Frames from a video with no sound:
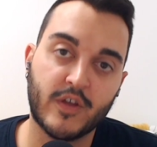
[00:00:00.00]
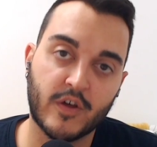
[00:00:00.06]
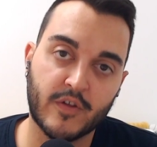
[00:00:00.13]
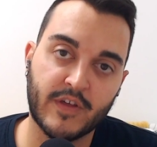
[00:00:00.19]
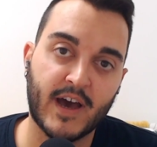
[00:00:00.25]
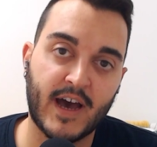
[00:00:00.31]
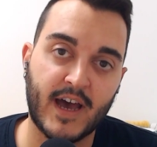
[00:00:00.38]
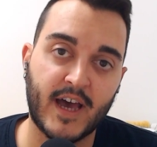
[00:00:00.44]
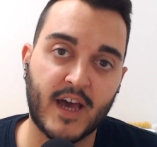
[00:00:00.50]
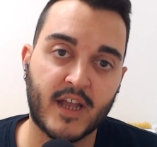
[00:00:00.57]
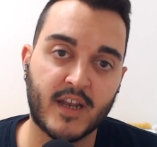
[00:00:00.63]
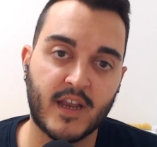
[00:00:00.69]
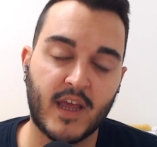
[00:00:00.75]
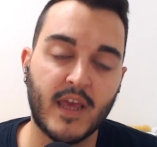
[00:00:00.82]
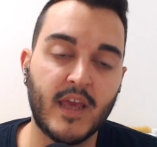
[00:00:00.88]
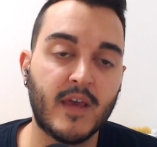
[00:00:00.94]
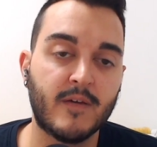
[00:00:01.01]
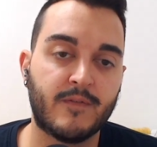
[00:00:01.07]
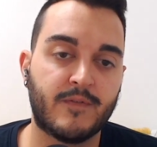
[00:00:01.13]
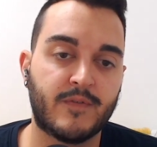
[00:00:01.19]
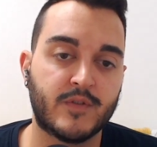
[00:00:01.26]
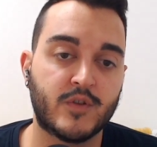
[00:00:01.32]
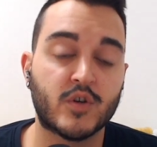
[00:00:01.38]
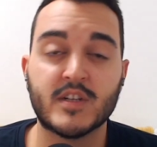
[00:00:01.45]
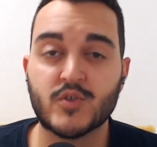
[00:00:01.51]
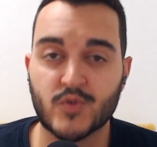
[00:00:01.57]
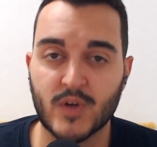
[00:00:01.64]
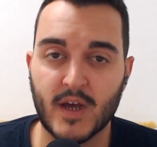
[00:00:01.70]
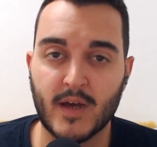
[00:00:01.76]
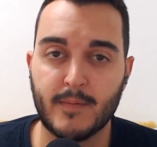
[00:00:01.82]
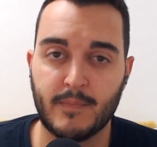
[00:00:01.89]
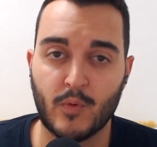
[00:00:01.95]
other hand, if Donald
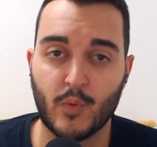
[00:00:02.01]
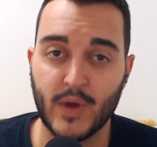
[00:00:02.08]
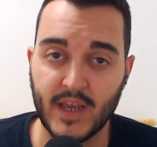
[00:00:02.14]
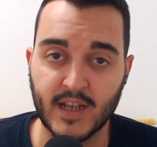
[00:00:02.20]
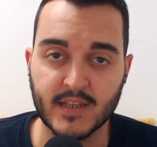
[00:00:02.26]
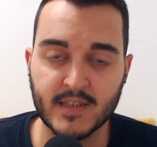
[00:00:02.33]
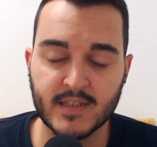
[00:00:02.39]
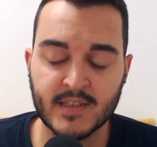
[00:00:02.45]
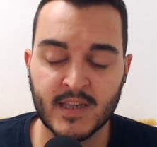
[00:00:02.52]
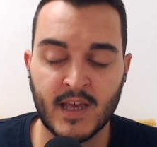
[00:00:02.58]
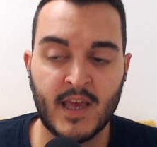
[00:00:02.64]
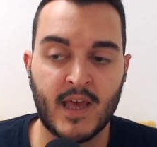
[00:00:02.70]
Trump wins,